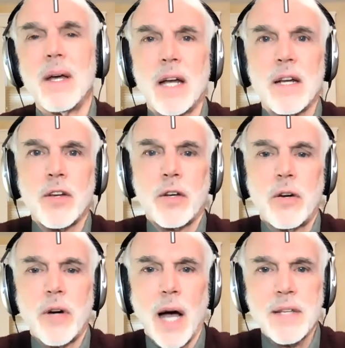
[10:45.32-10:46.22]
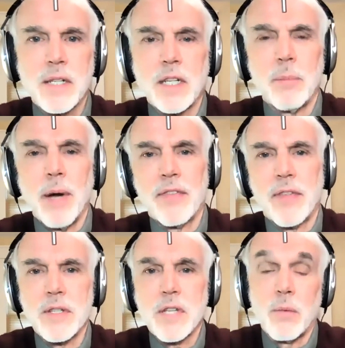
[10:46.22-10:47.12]
Another curiosity about
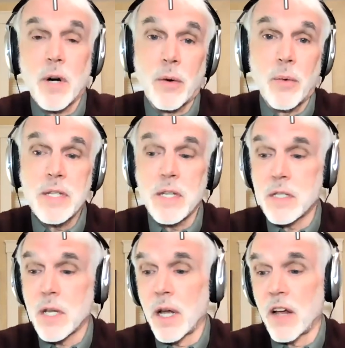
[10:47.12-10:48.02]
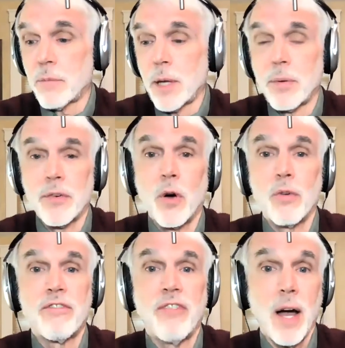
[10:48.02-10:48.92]
this, and one of the reasons a lot of people
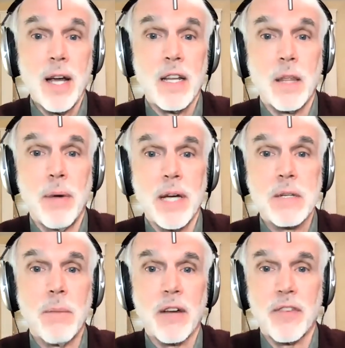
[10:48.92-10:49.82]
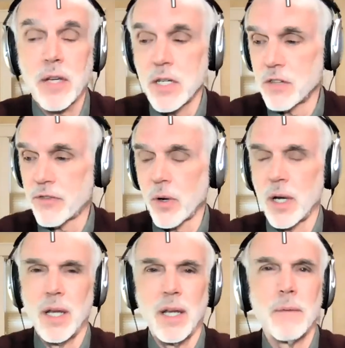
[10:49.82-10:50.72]
don't find the best modification for an
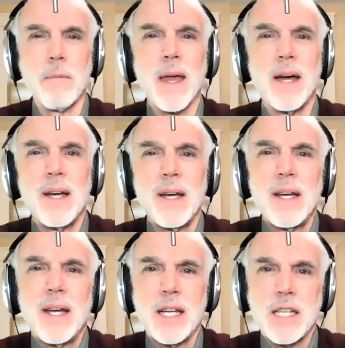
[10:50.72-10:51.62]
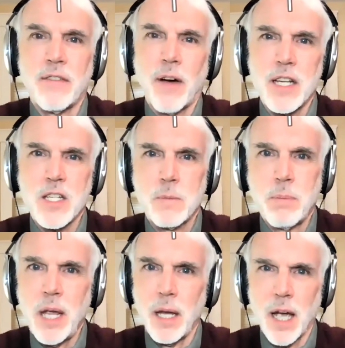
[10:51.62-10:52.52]
E, is if I
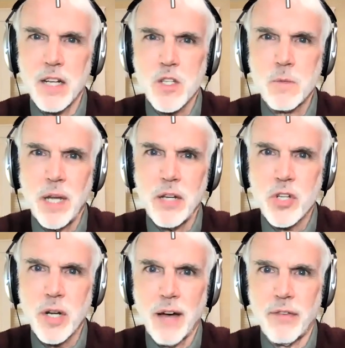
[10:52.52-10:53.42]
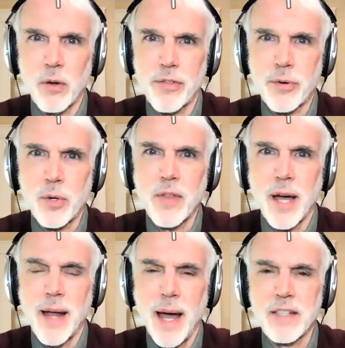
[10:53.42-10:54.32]
speak at speech level through
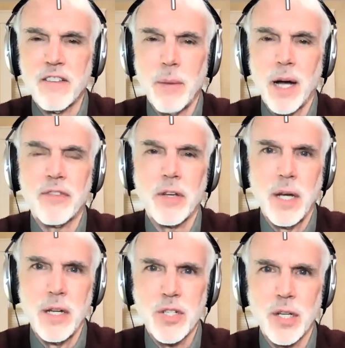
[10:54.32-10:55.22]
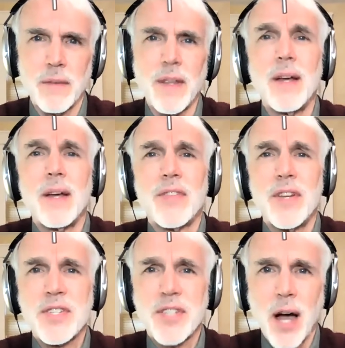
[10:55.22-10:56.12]
that active modification,
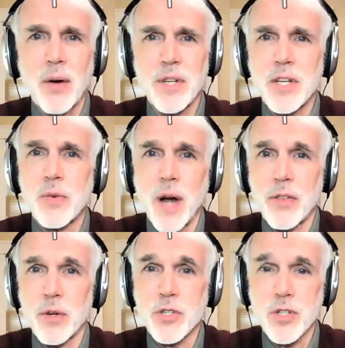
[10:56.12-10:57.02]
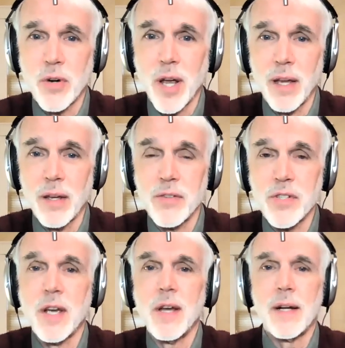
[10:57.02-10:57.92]
the sound is rather
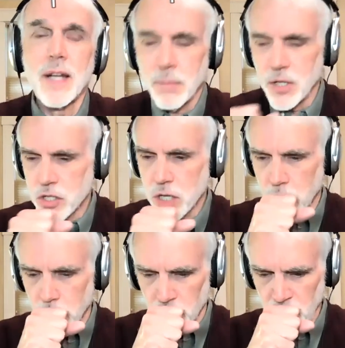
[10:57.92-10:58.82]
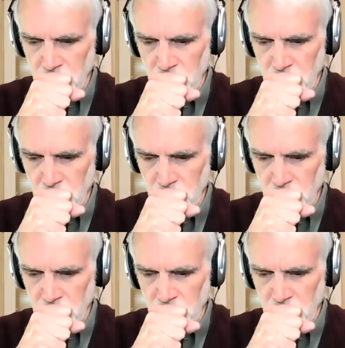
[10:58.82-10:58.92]
strange. Let me show you.